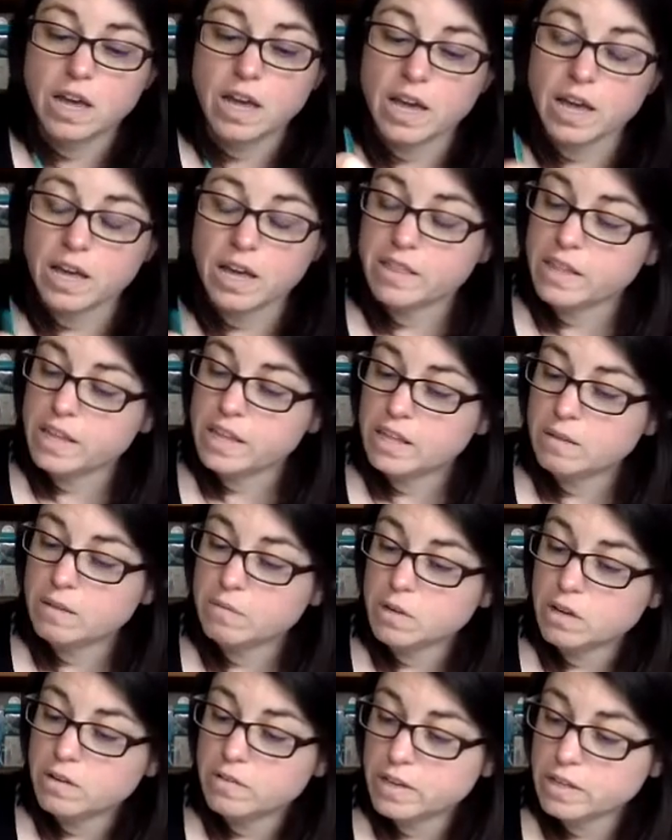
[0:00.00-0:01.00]
And then I'm
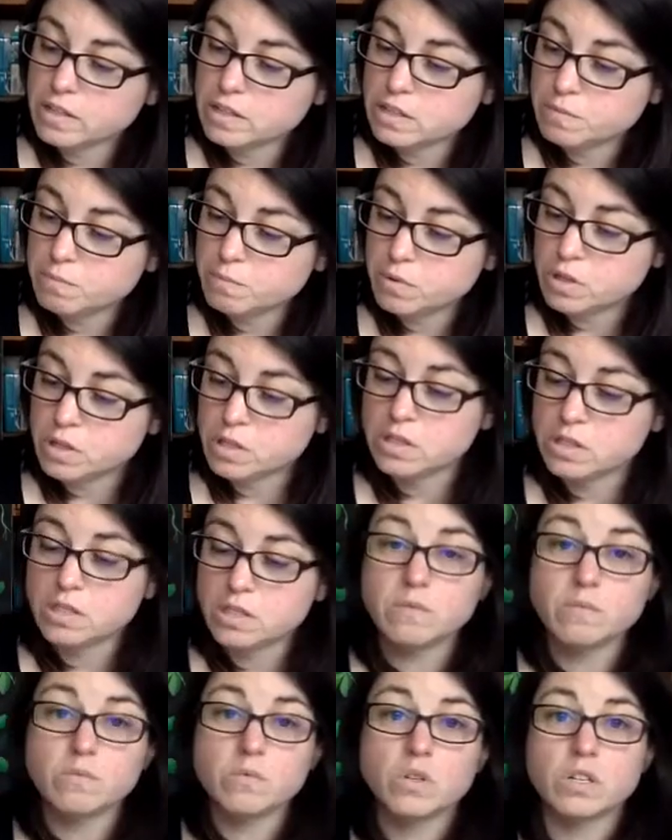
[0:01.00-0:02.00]
going to put
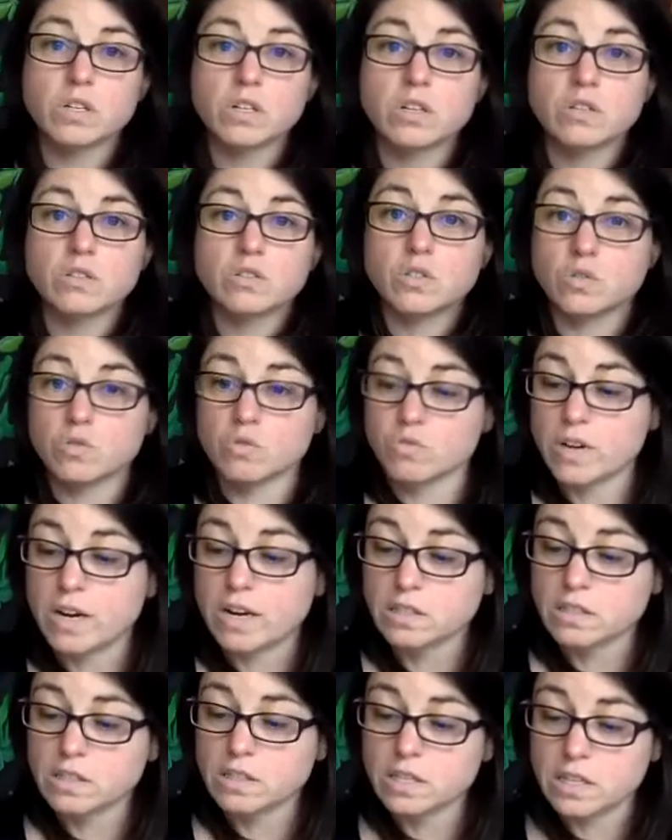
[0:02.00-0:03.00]
some water
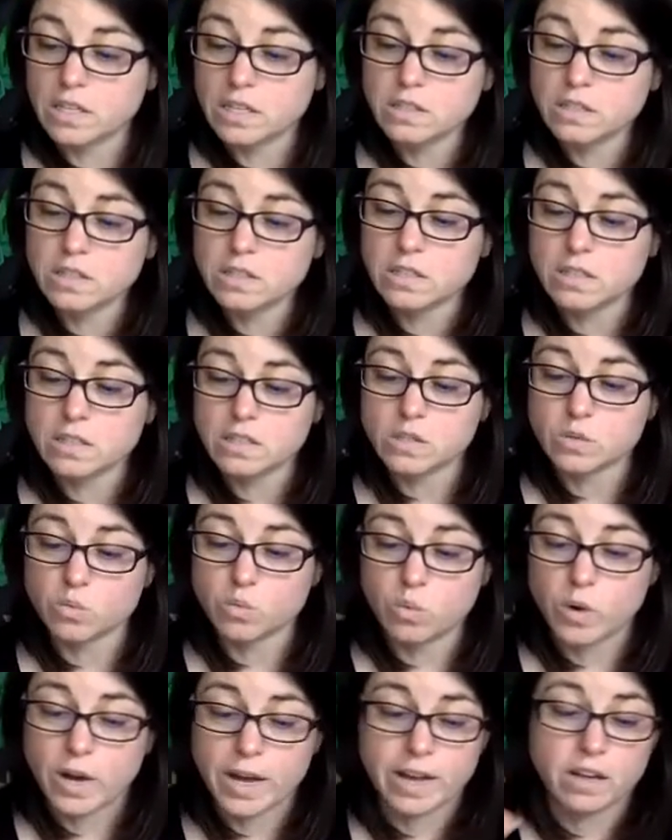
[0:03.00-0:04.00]
directly into this
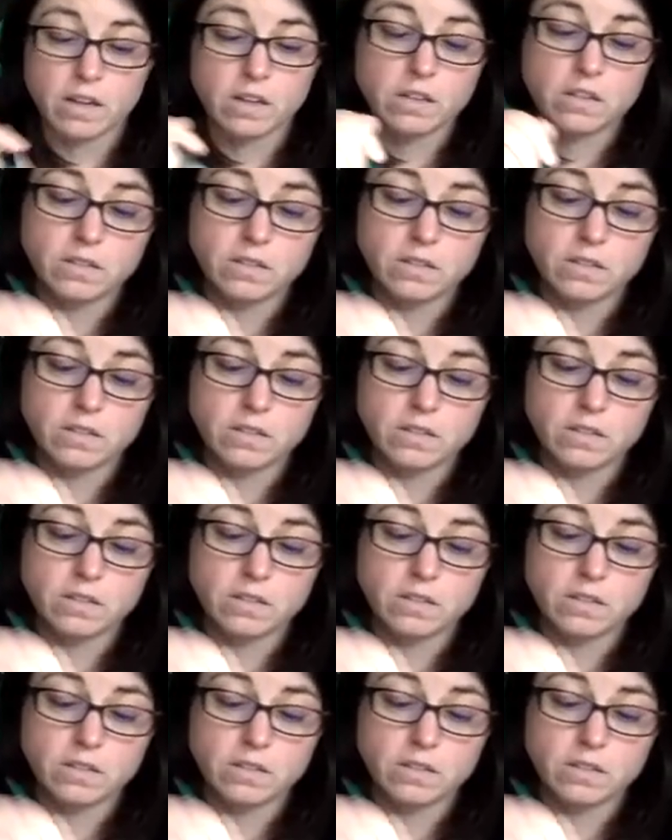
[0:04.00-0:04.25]
well.